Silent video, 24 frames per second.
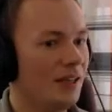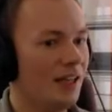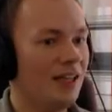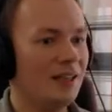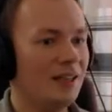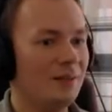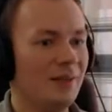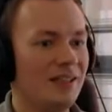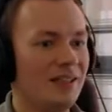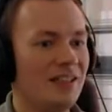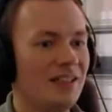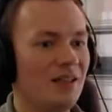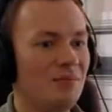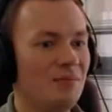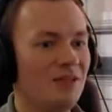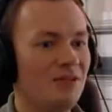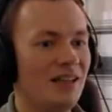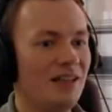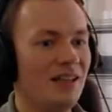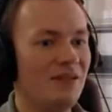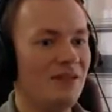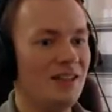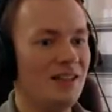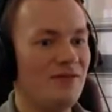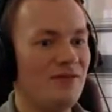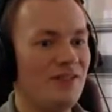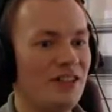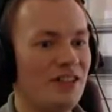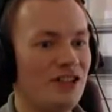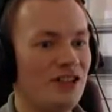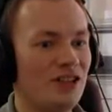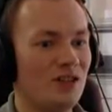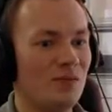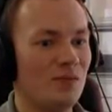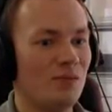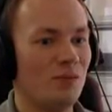Hang on a minute, number of healthy
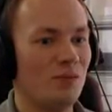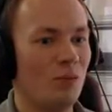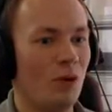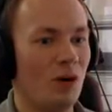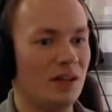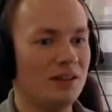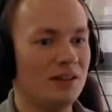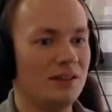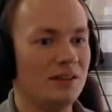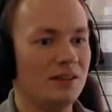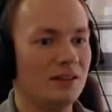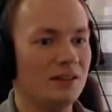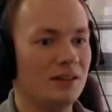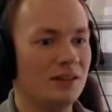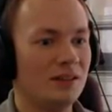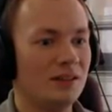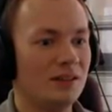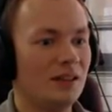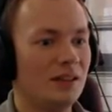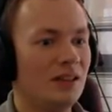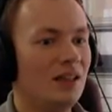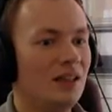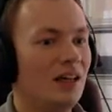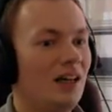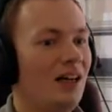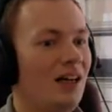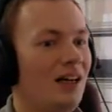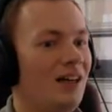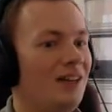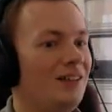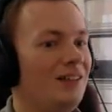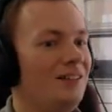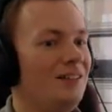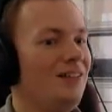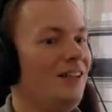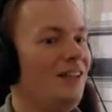villagers, one?
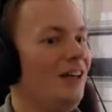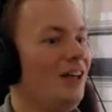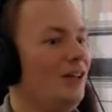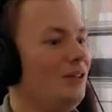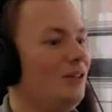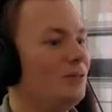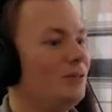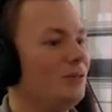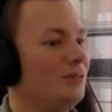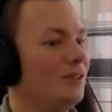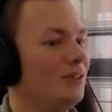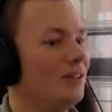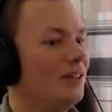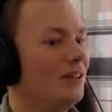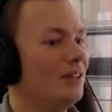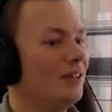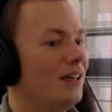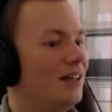Oh no!